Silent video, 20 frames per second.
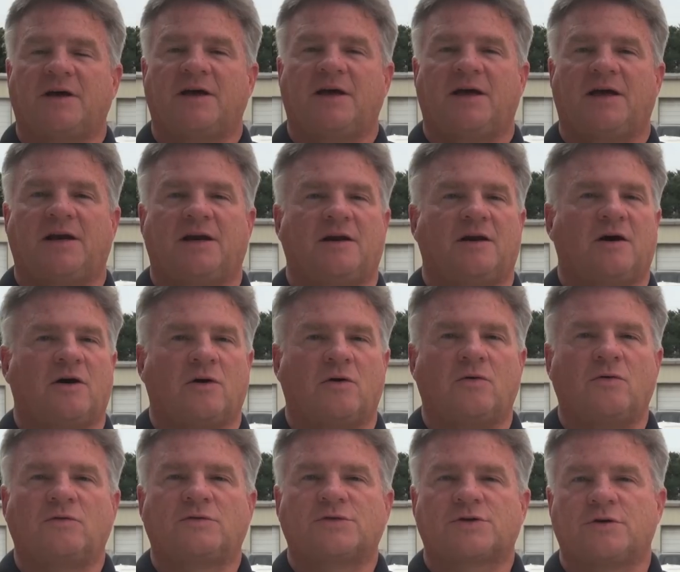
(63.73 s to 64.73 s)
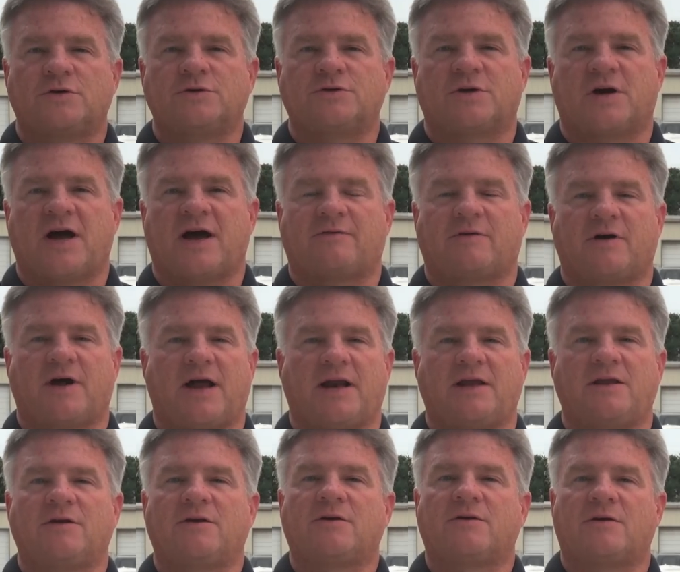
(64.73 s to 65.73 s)
and an old screwdriver out of
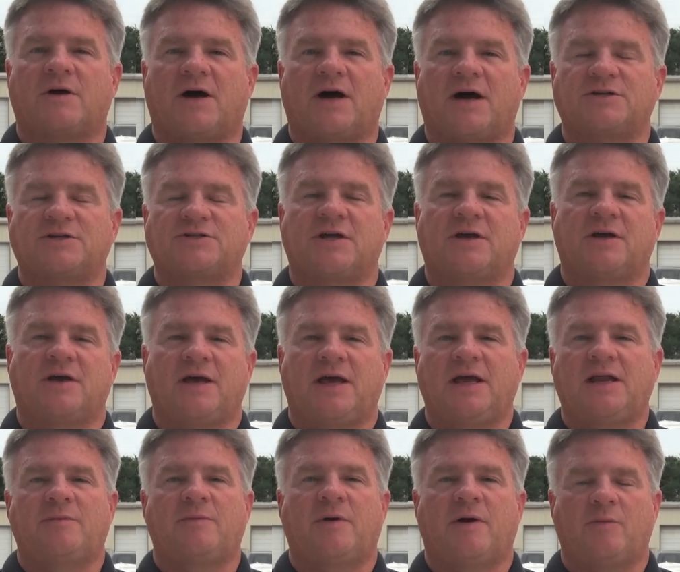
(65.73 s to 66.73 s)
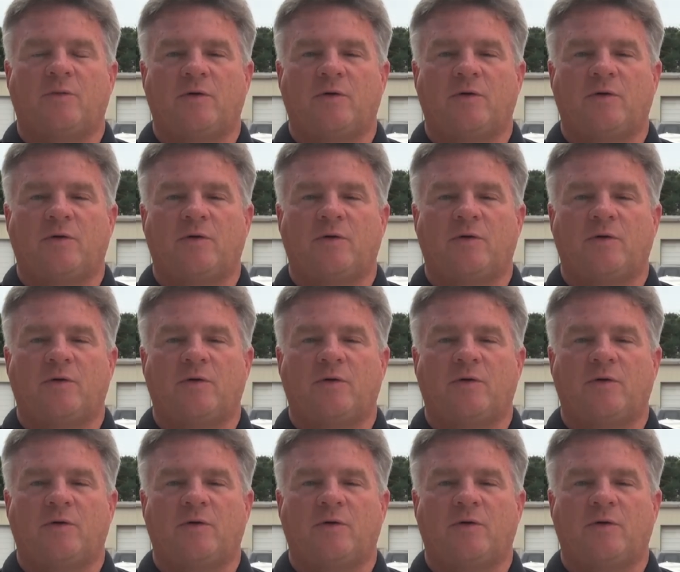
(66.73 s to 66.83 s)
your garage, heat them up